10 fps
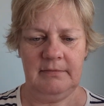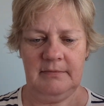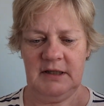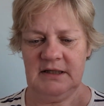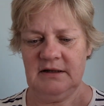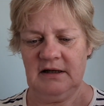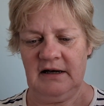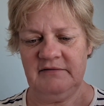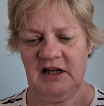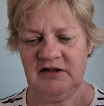But
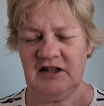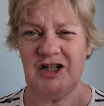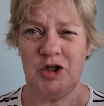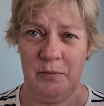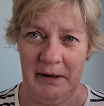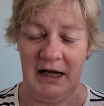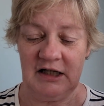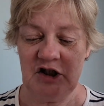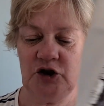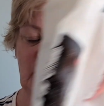I've now started going back
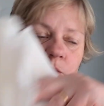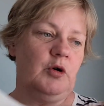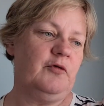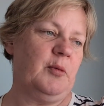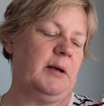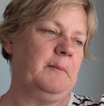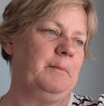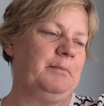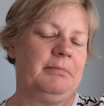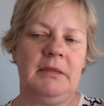to doing 1/1.
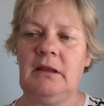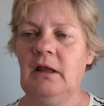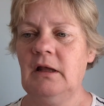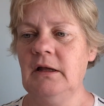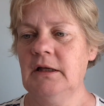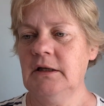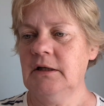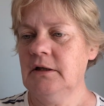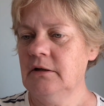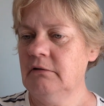
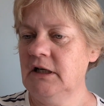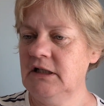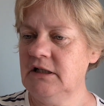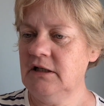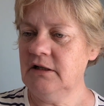Right.